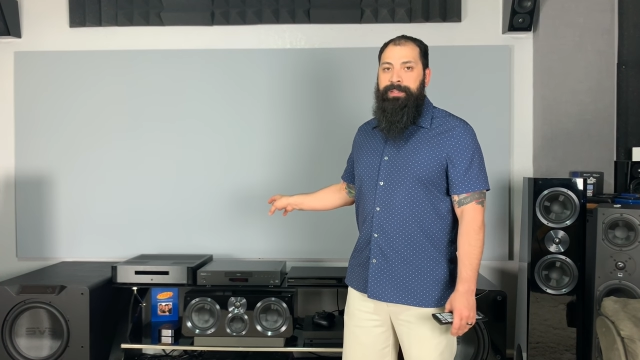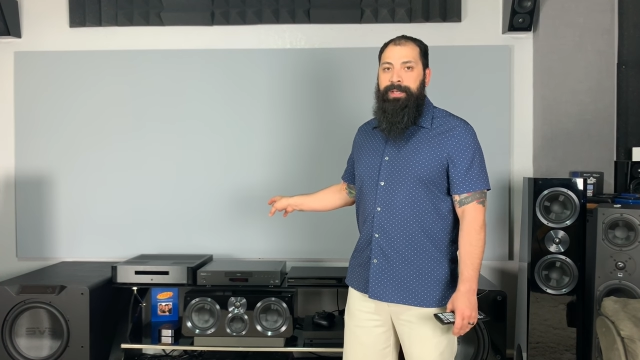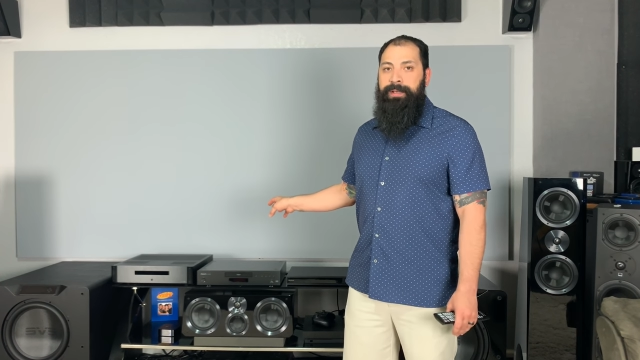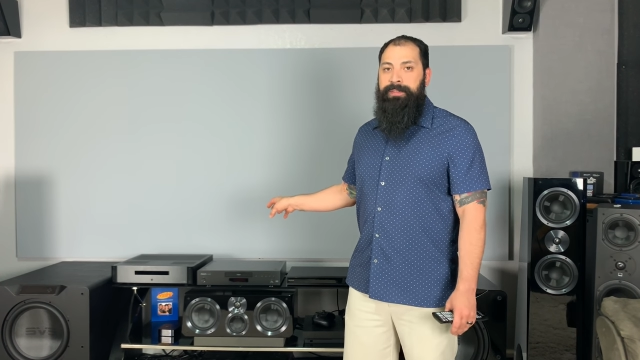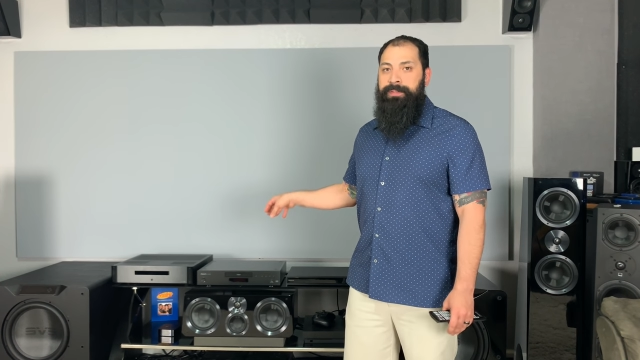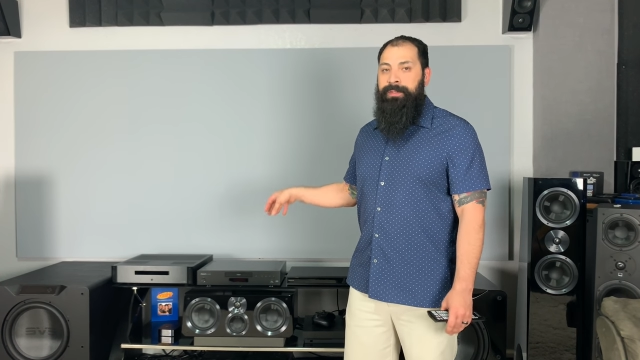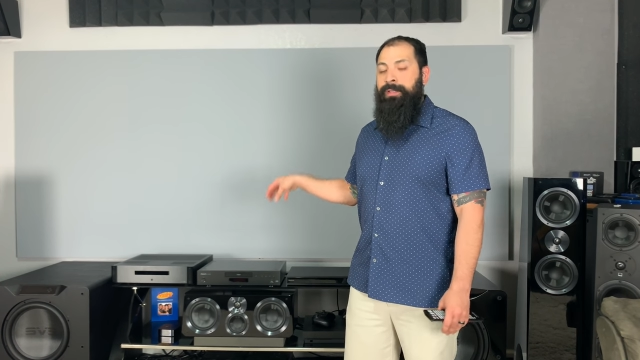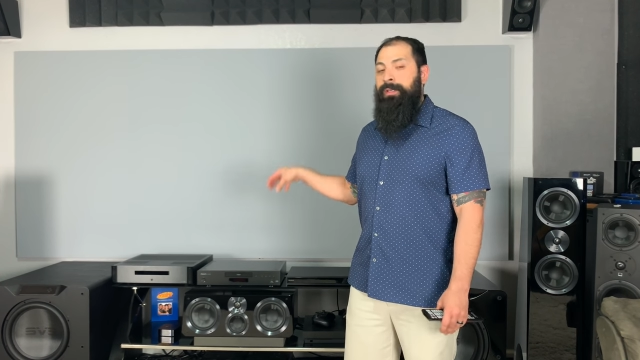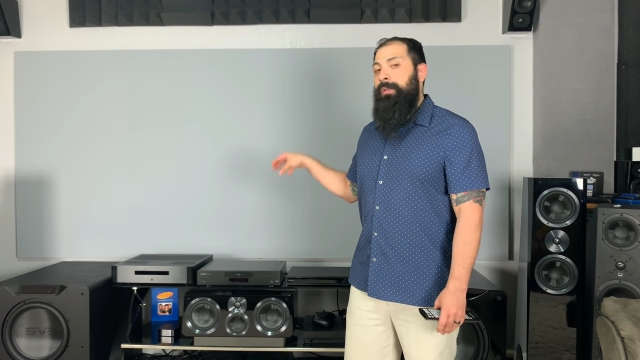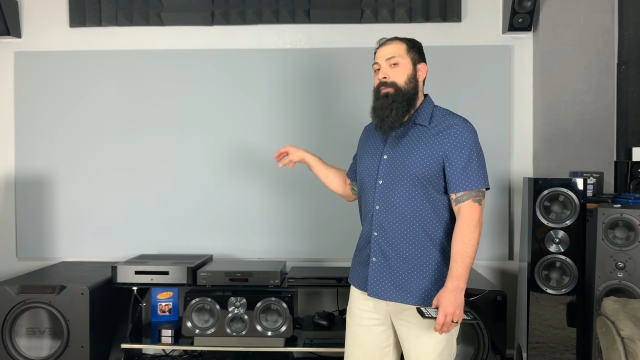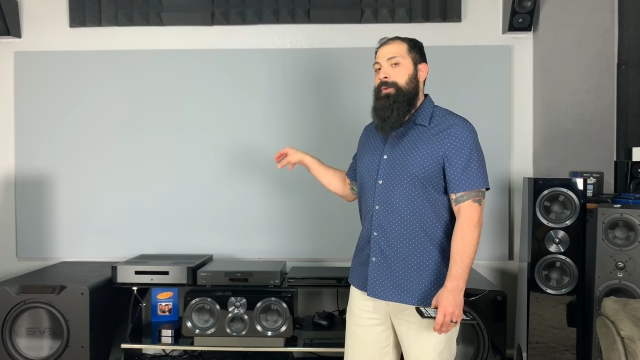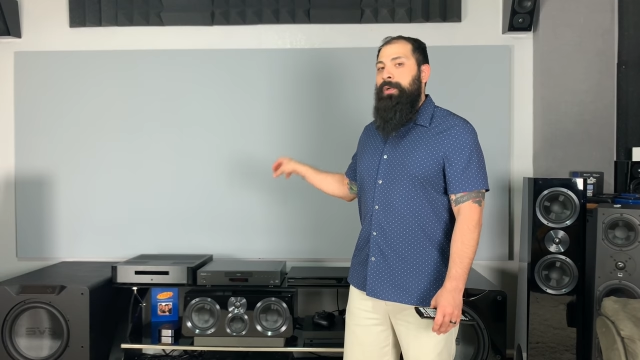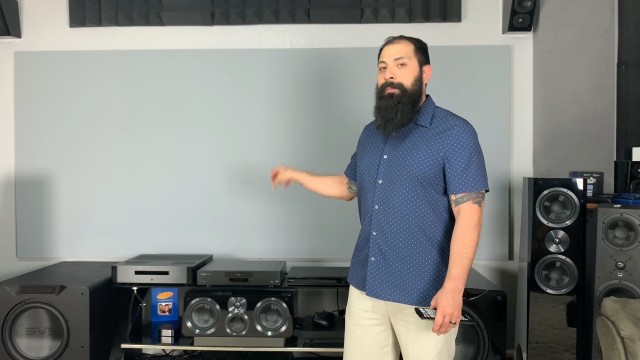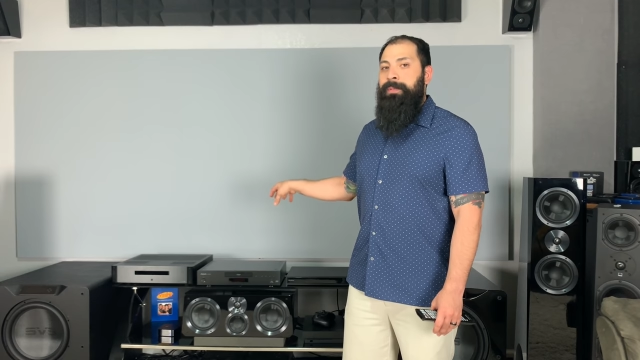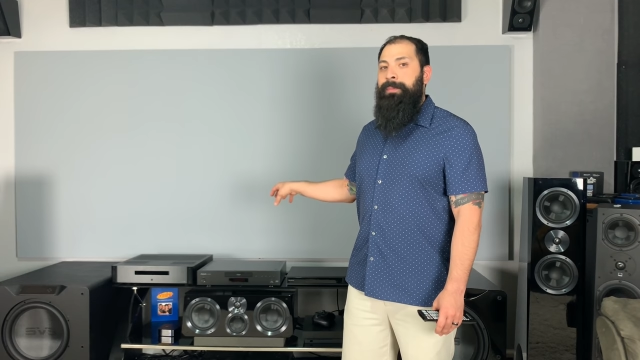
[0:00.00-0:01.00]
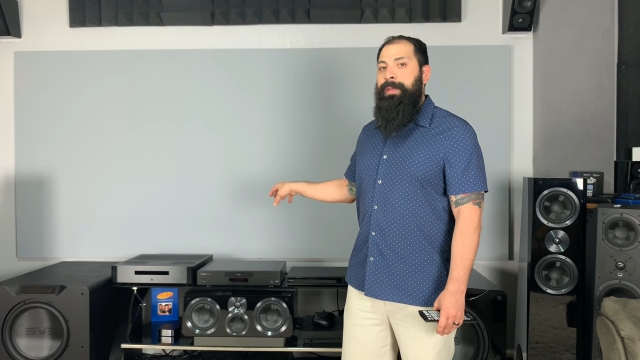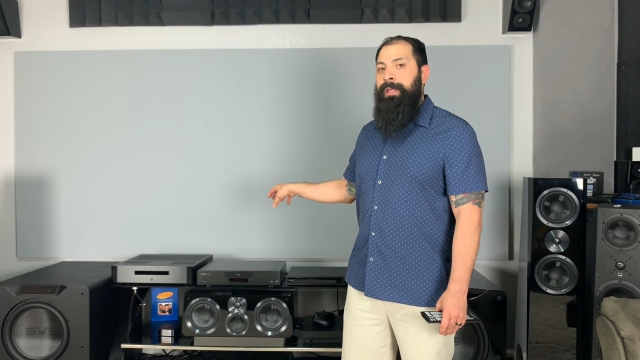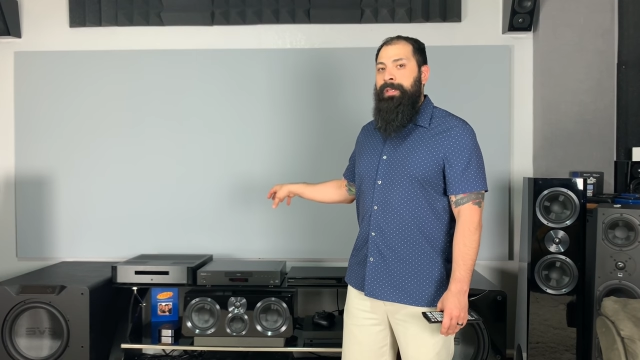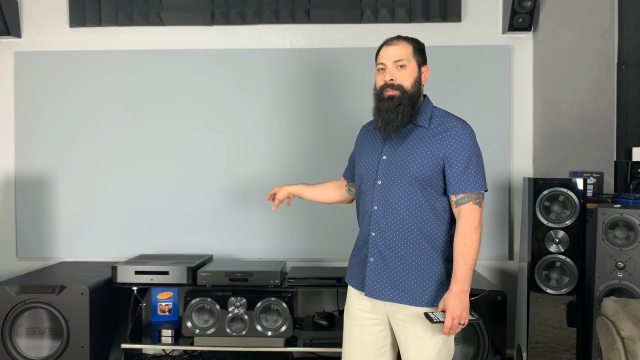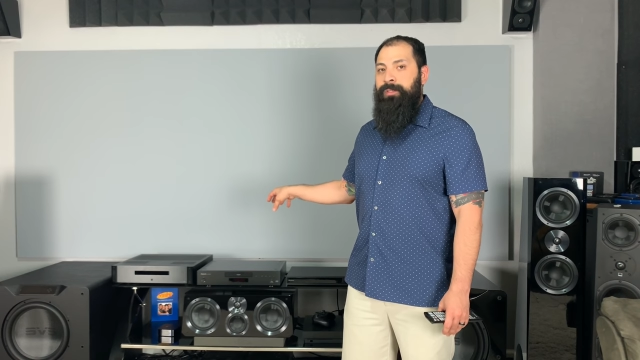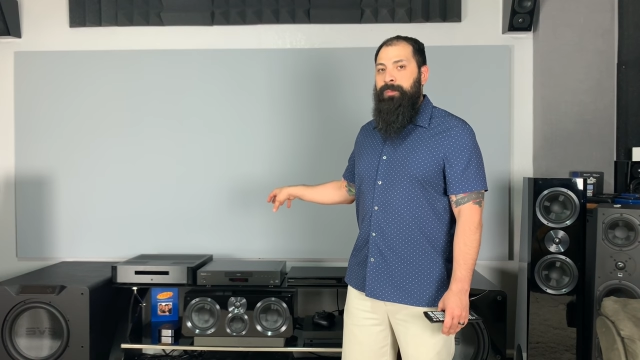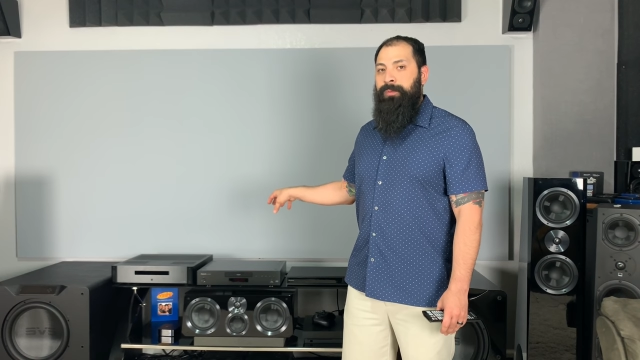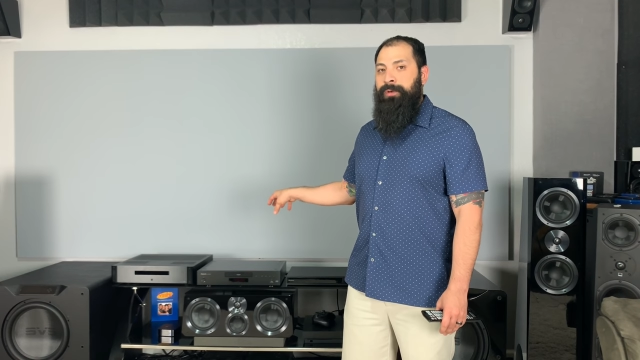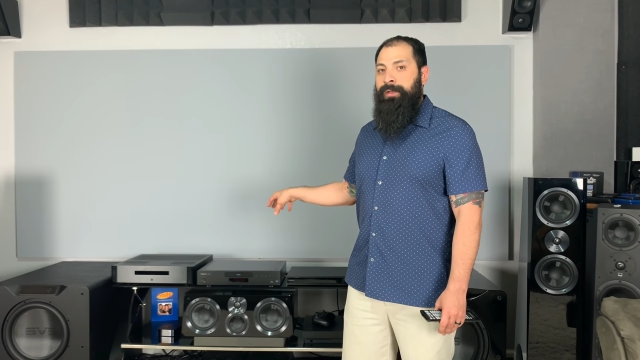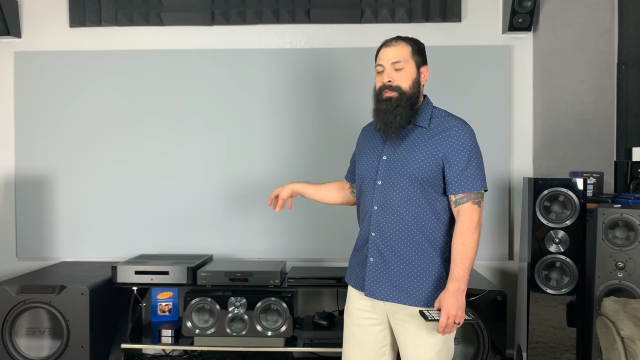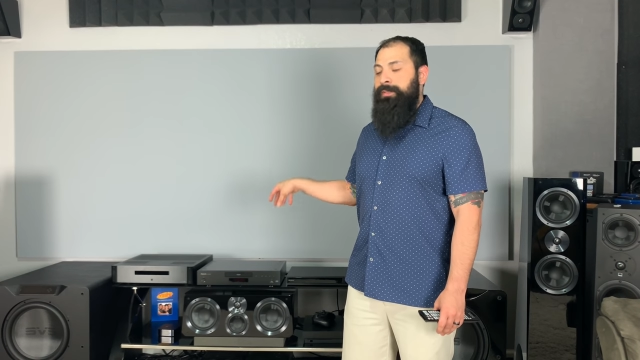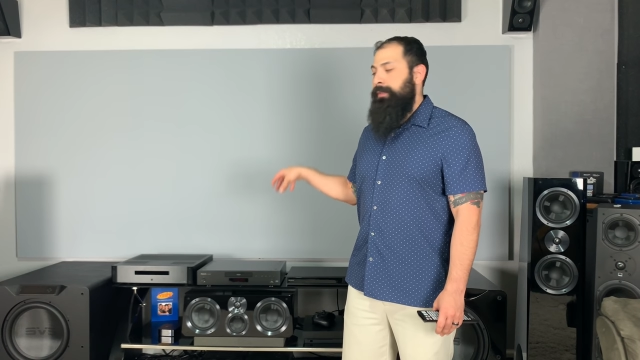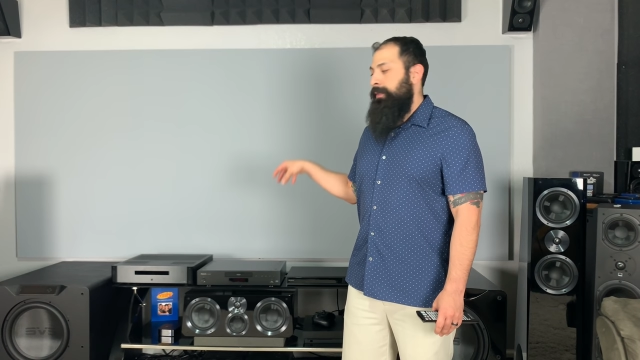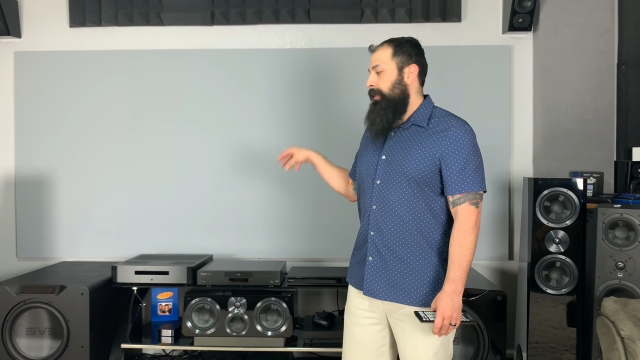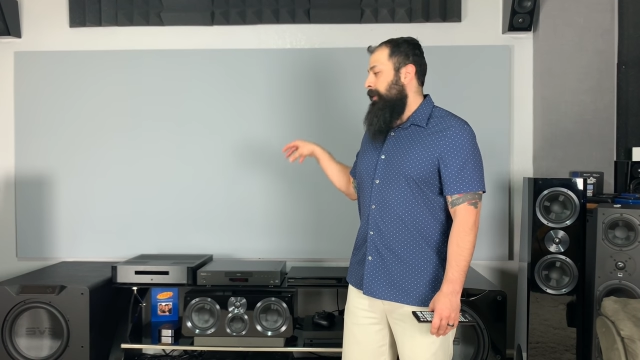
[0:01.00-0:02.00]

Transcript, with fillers: thousand, if you're going to be paying this price,